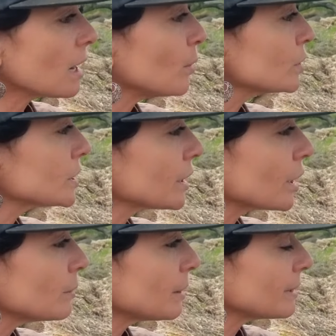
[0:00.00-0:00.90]
I'm also
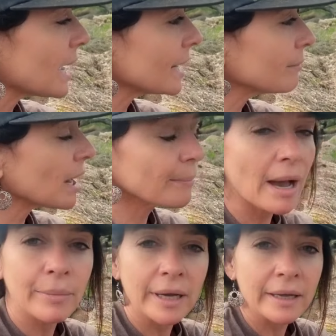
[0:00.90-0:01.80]
going to be planting my
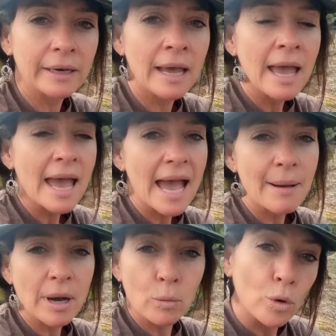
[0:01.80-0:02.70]
pumpkin
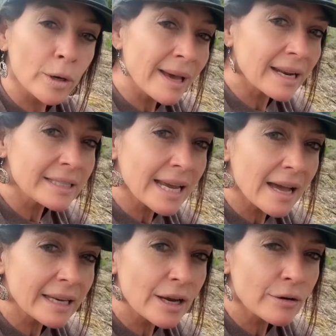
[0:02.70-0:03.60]
and my watermelon
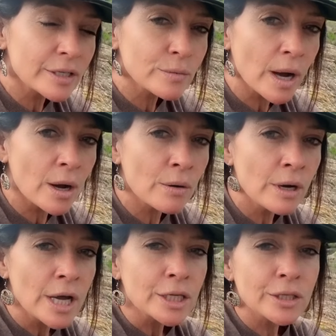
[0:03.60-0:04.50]
down here as well.
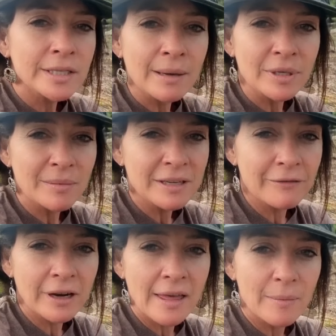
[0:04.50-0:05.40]
So sometimes I
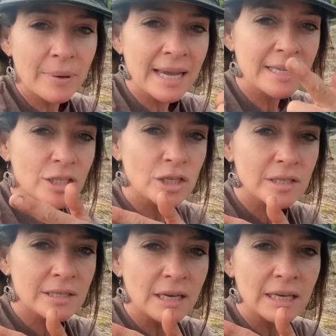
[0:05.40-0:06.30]
feel like the bees
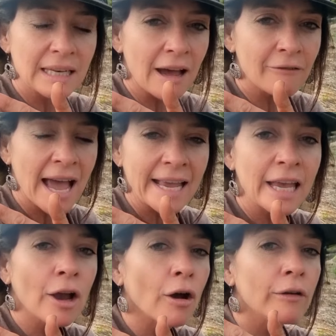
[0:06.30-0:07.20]
just love
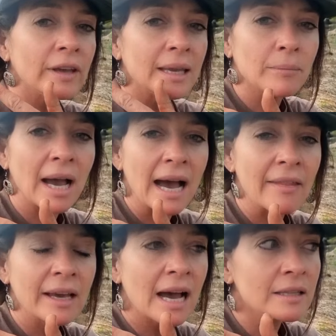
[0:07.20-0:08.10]
hanging over in my
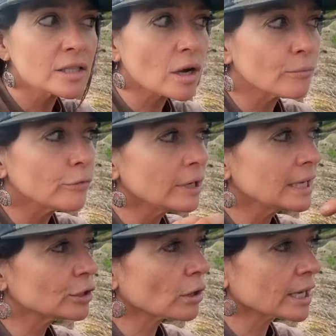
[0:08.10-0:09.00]
other garden, so I'm
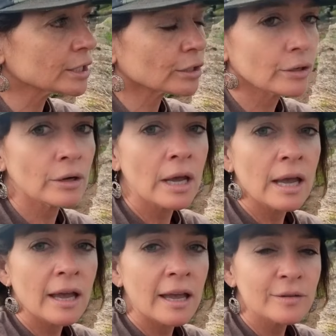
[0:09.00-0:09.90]
really trying to
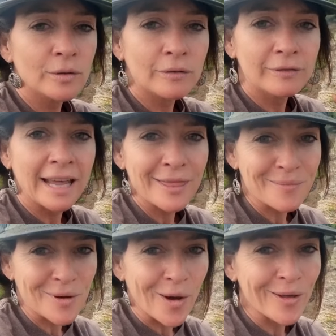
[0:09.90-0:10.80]
sort of let
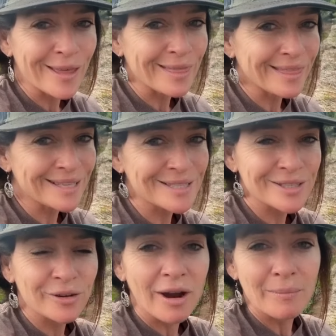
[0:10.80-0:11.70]
them know that this
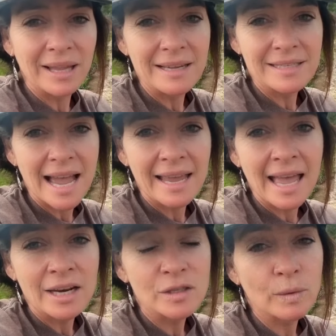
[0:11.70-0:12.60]
is a great place to
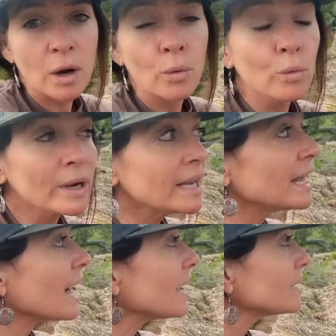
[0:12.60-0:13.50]
hang out as well.
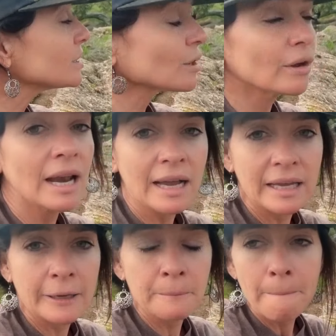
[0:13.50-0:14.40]
We are so
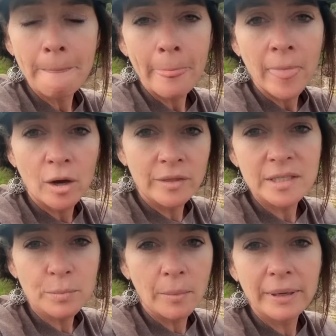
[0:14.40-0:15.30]
lucky on
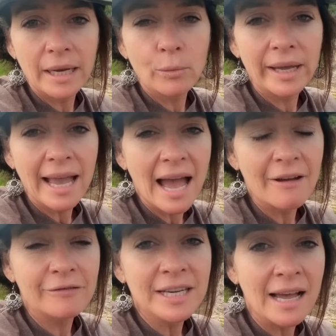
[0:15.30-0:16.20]
this property. We
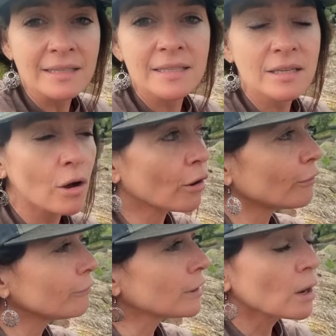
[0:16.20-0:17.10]
have tons
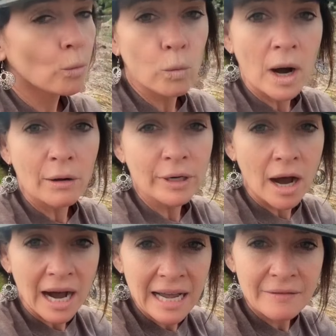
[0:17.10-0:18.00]
of wild
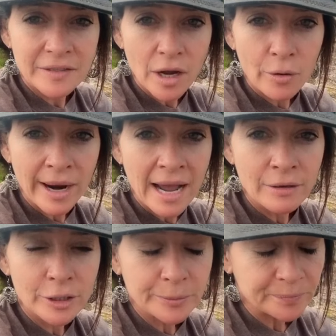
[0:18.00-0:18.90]
hives
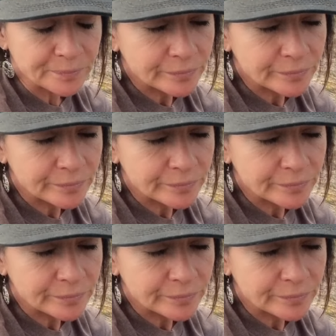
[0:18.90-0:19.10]
around.